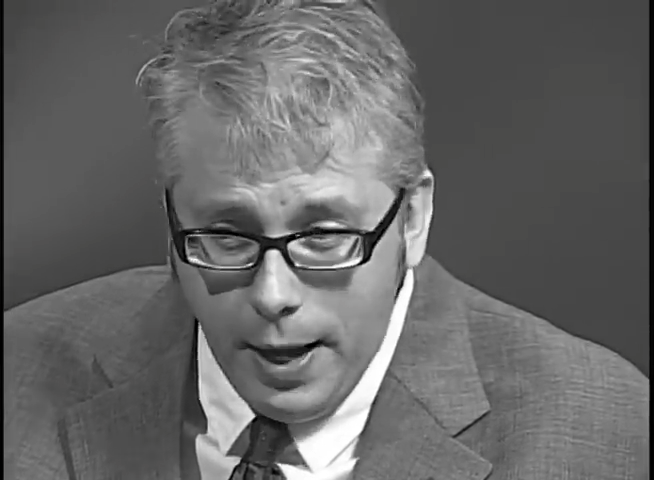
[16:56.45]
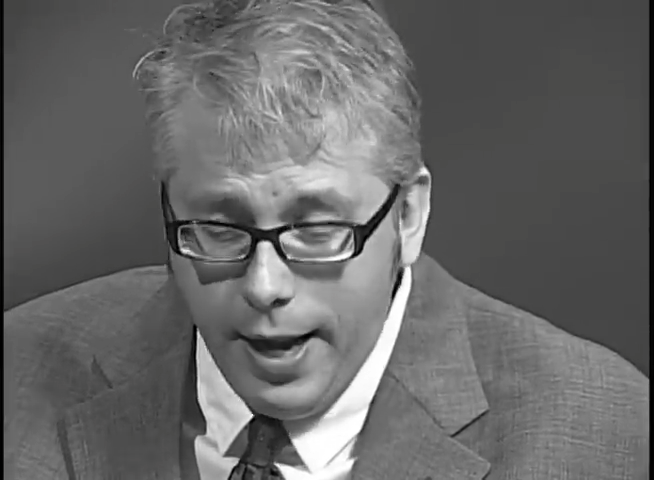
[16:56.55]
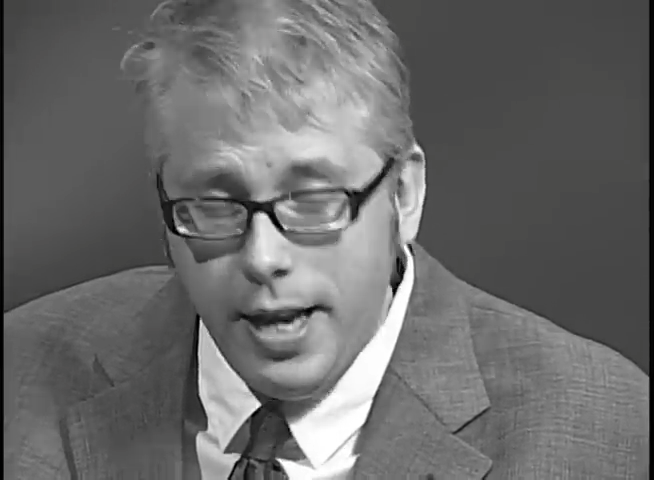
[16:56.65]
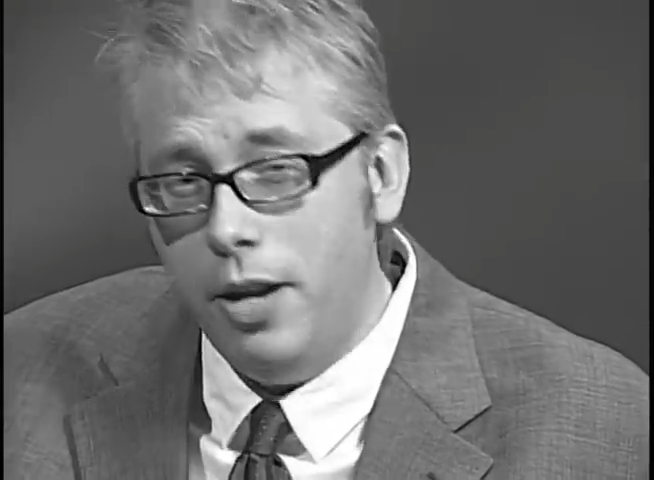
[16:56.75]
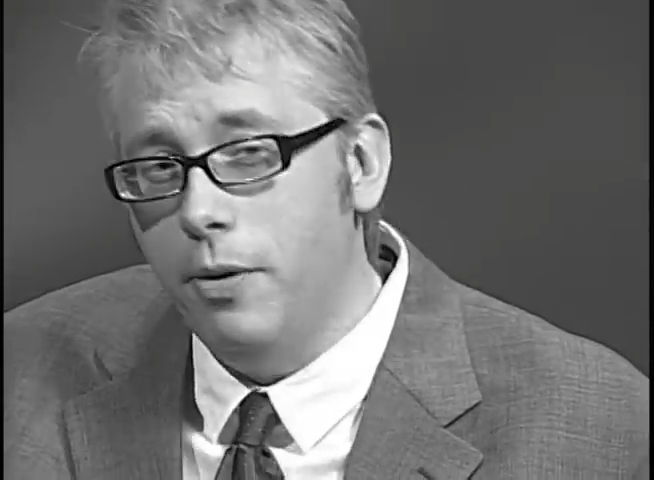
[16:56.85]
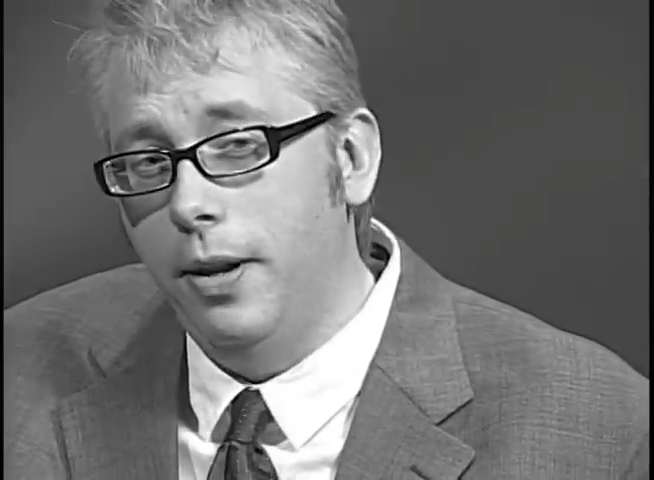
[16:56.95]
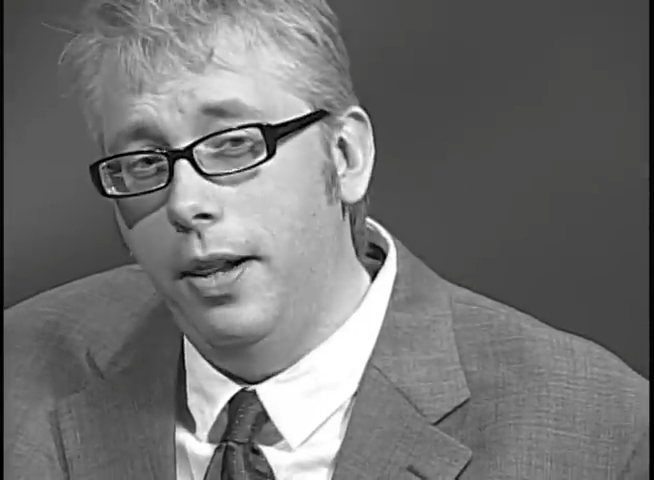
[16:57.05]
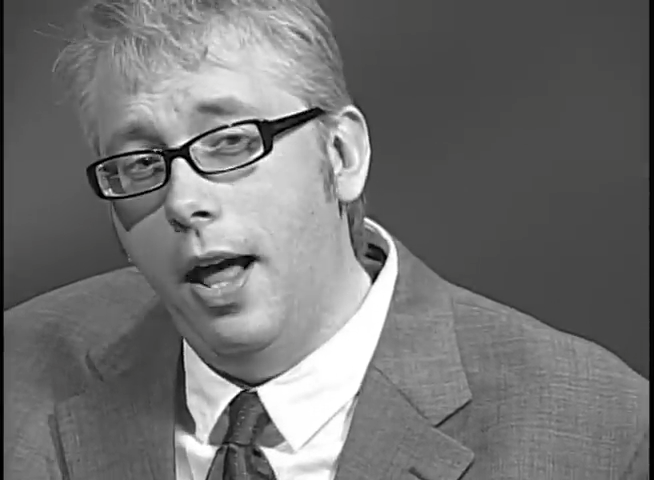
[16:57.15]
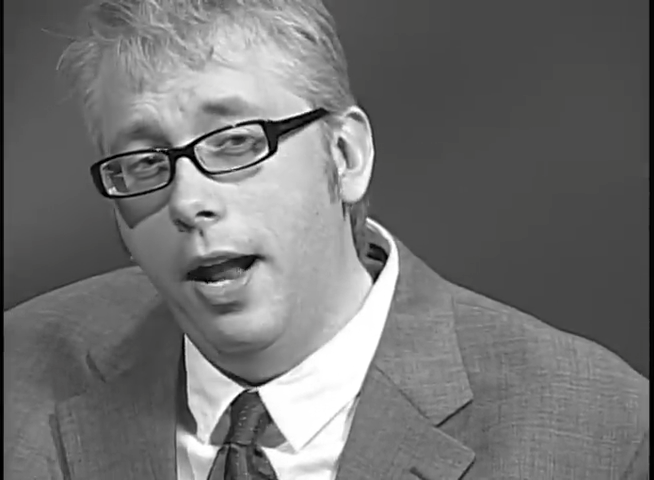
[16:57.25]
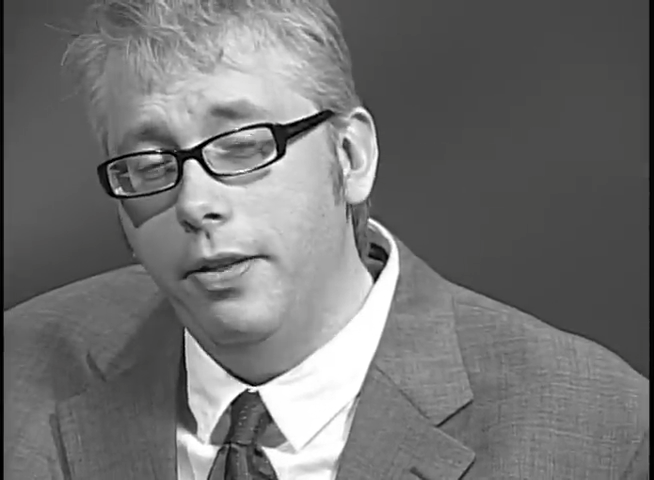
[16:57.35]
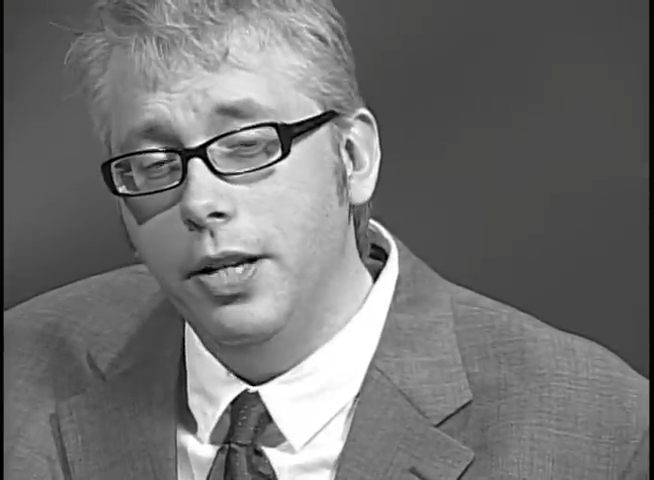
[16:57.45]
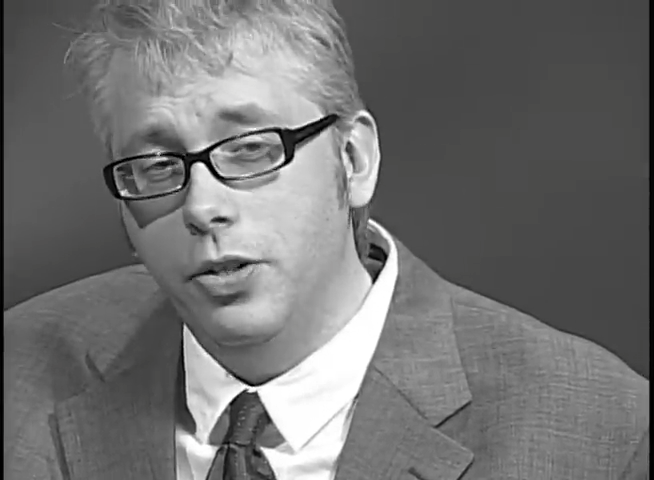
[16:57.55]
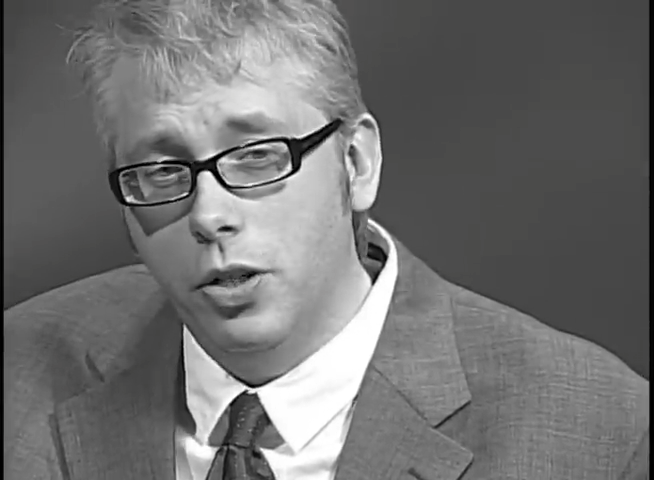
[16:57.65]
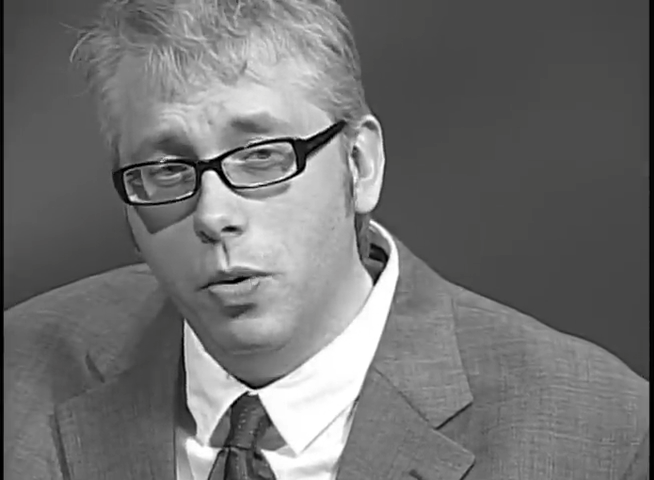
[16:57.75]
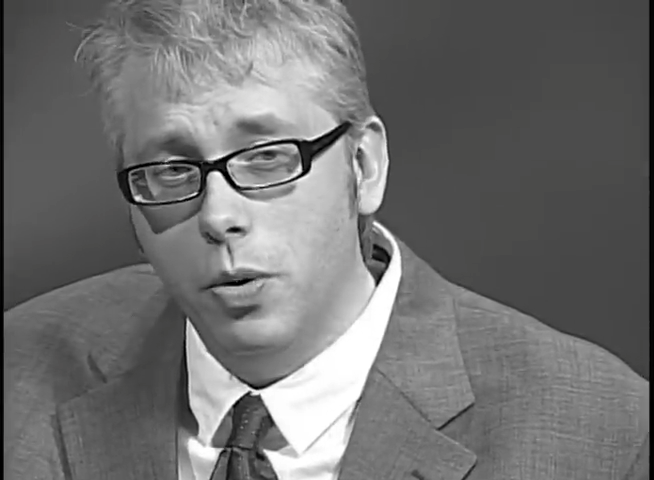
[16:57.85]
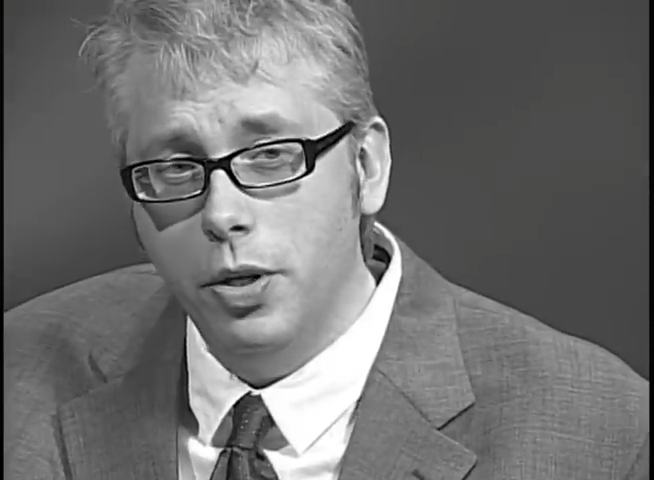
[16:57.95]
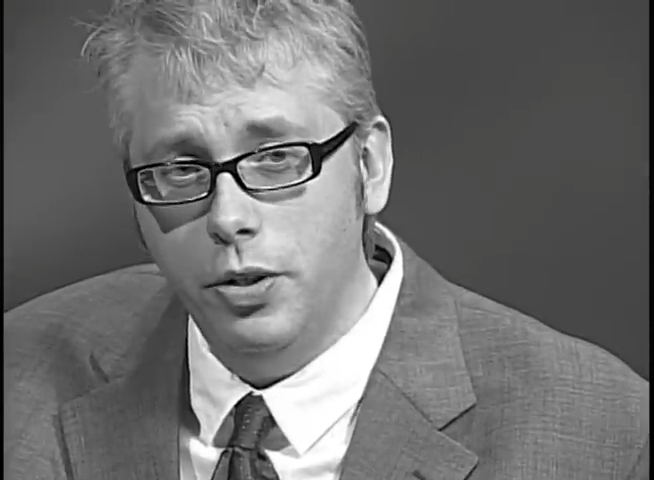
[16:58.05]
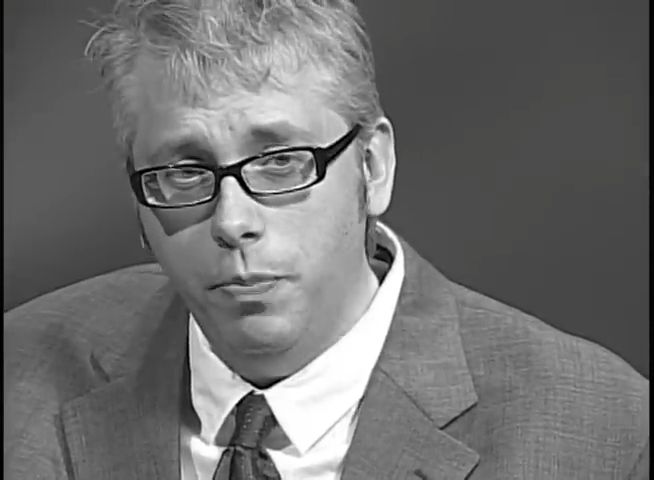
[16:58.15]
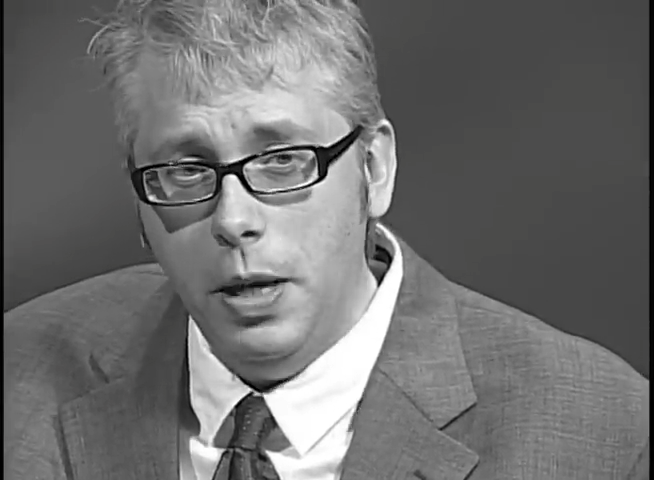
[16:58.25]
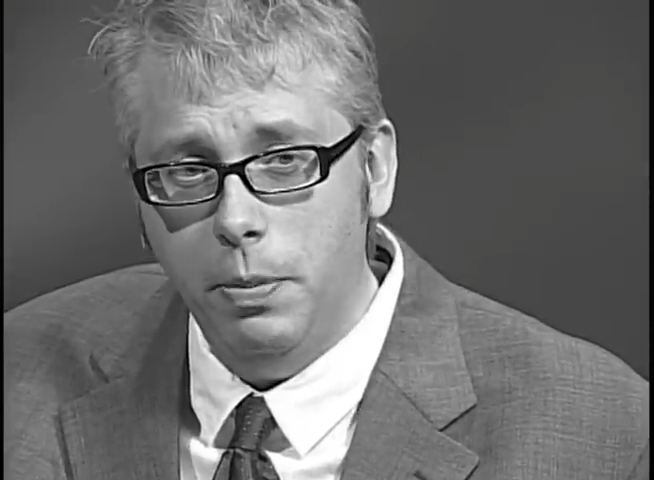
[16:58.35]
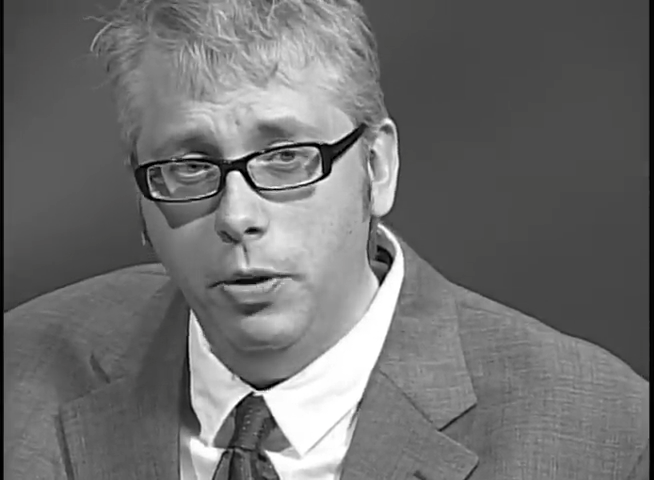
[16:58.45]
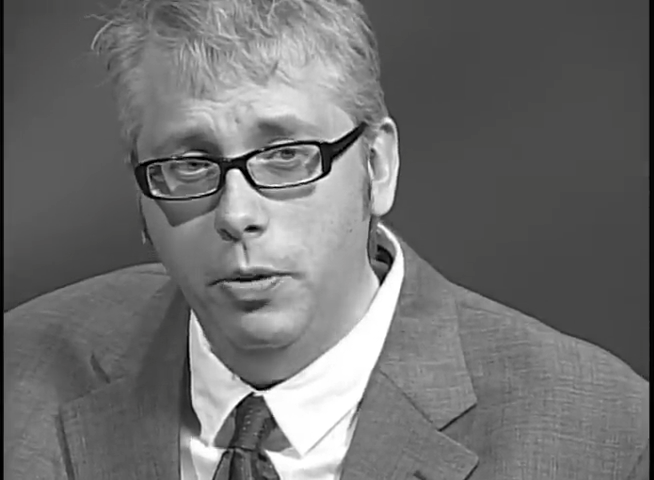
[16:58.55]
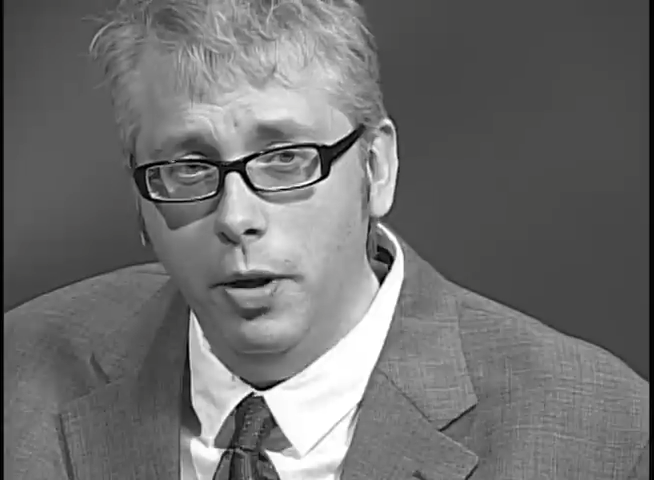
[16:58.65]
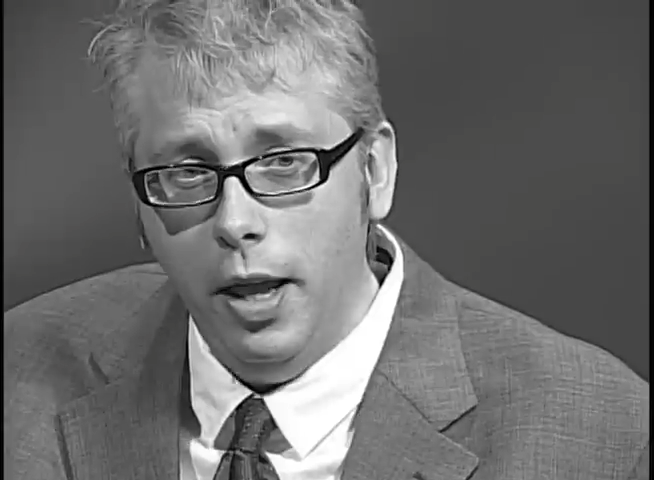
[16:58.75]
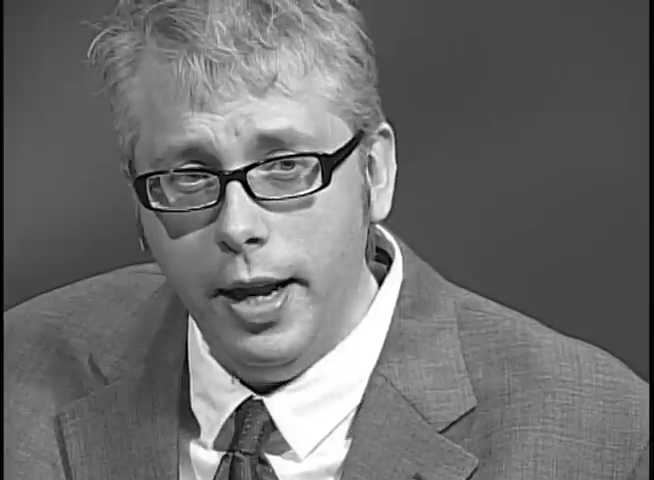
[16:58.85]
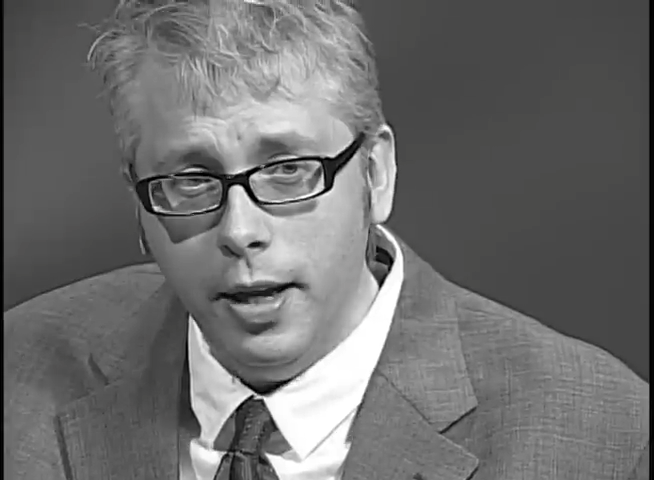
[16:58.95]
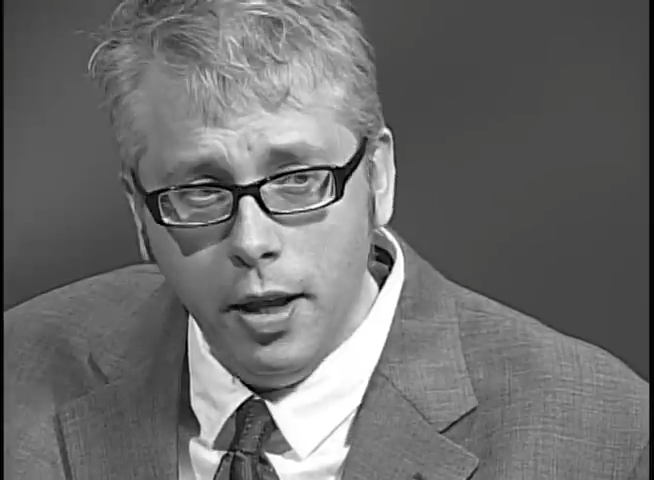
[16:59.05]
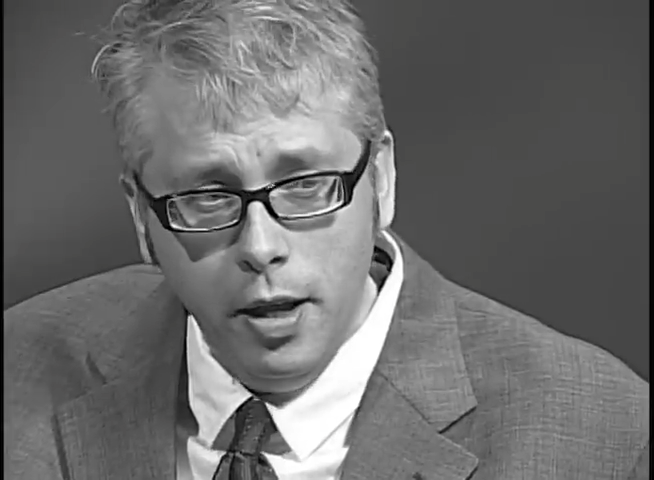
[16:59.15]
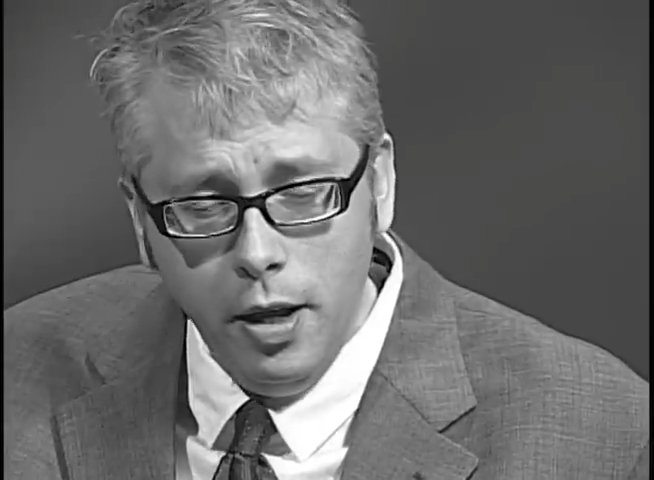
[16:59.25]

I hear a lot of these stories of people who are like,